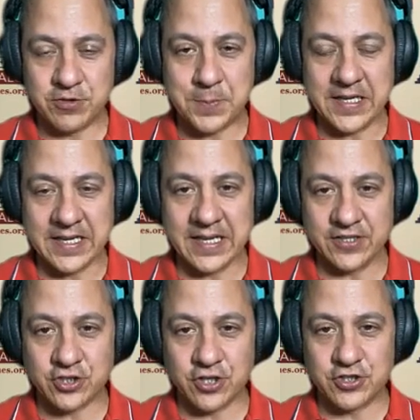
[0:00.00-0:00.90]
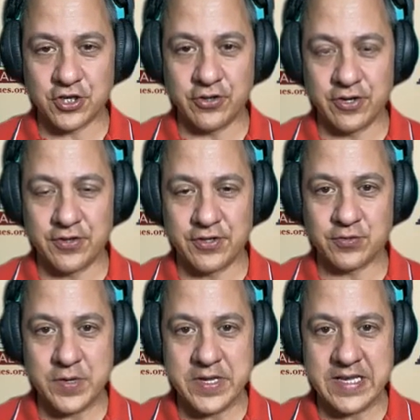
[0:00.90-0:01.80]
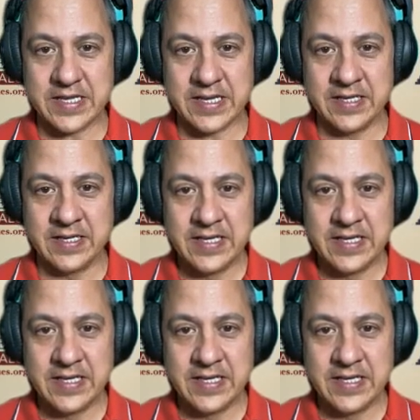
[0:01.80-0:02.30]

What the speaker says: speaking at a church earlier this week, and,